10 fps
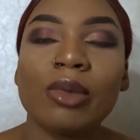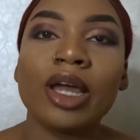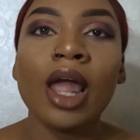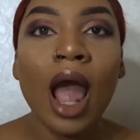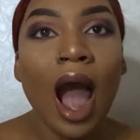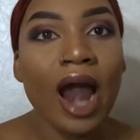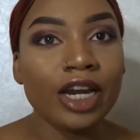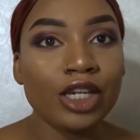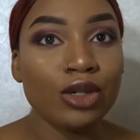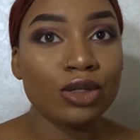but I
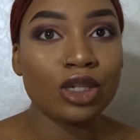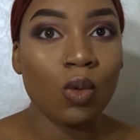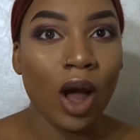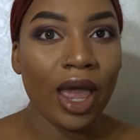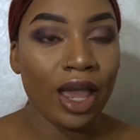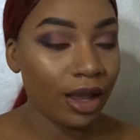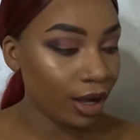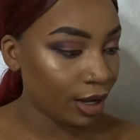didn't use the white.